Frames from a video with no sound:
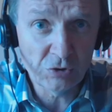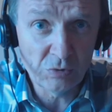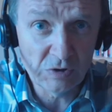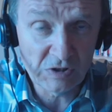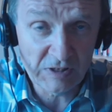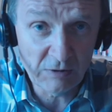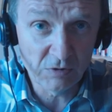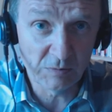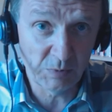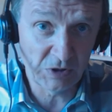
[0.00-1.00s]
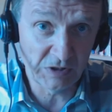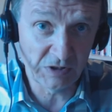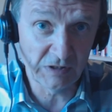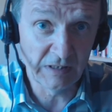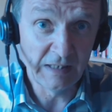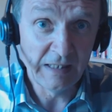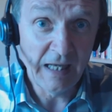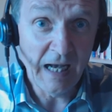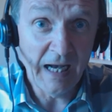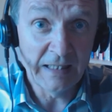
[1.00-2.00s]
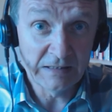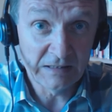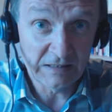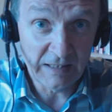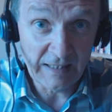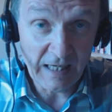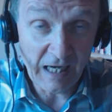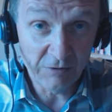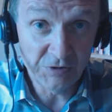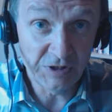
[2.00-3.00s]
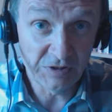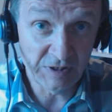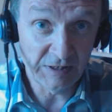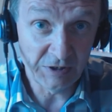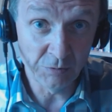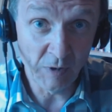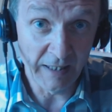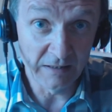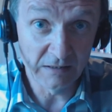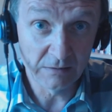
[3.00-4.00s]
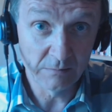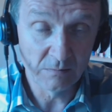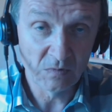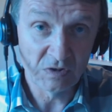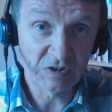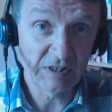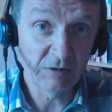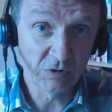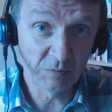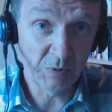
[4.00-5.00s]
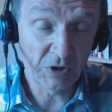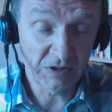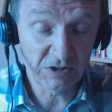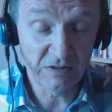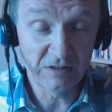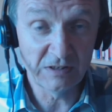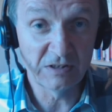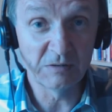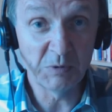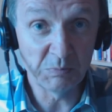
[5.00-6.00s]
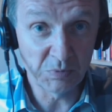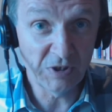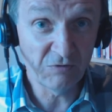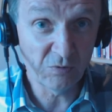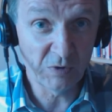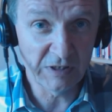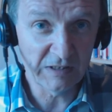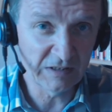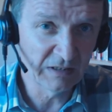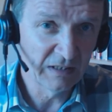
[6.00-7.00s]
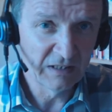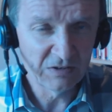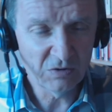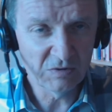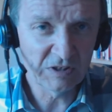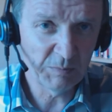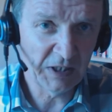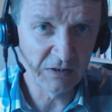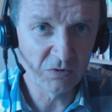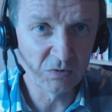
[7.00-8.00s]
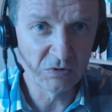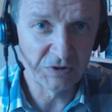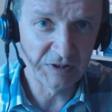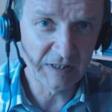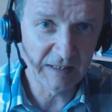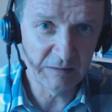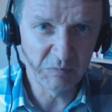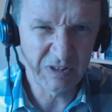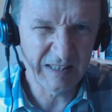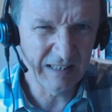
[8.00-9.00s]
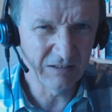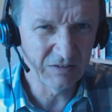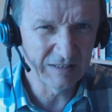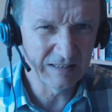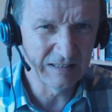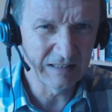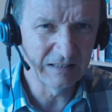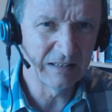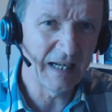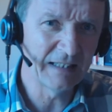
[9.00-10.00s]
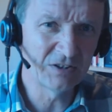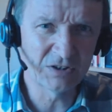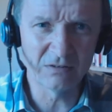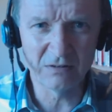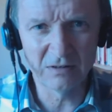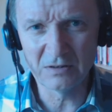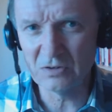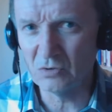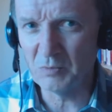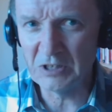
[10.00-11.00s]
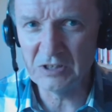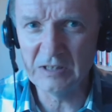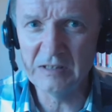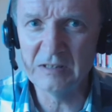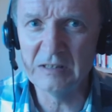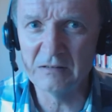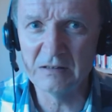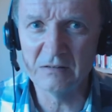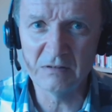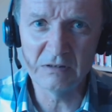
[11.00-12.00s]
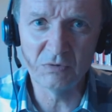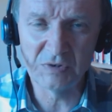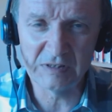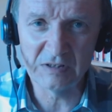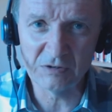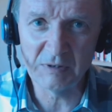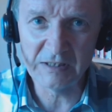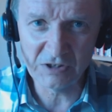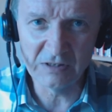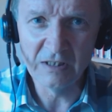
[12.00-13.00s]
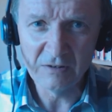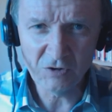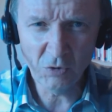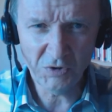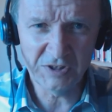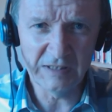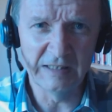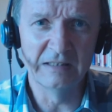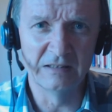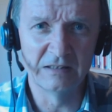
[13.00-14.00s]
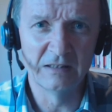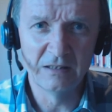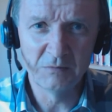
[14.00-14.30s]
to the salesperson and say, how do you think you went? Salesperson, you're to be brief with this. Don't spend a whole lot of time saying, oh, this is unnatural. It's so much easier in the real situation. Of course it is.